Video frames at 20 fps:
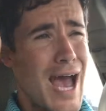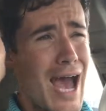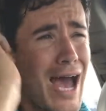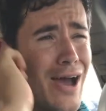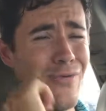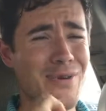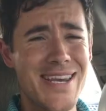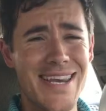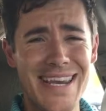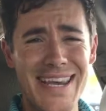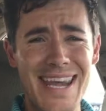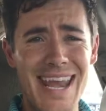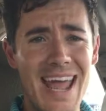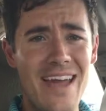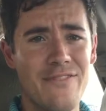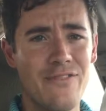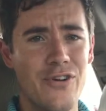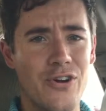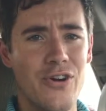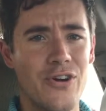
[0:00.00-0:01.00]
I would
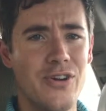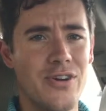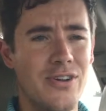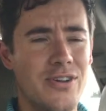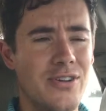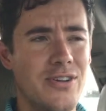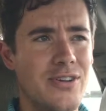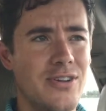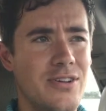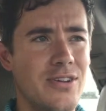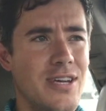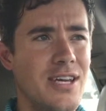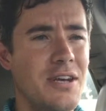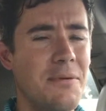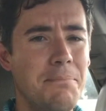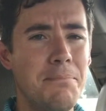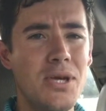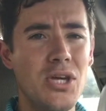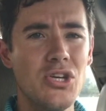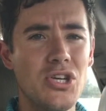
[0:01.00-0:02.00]
never in
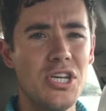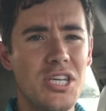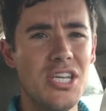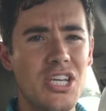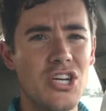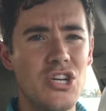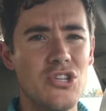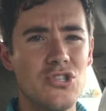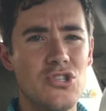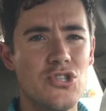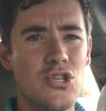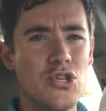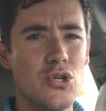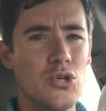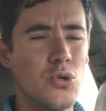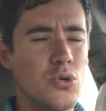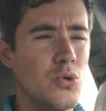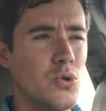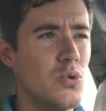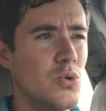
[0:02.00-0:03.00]
a million years
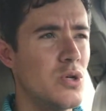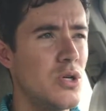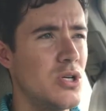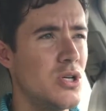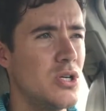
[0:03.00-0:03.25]
do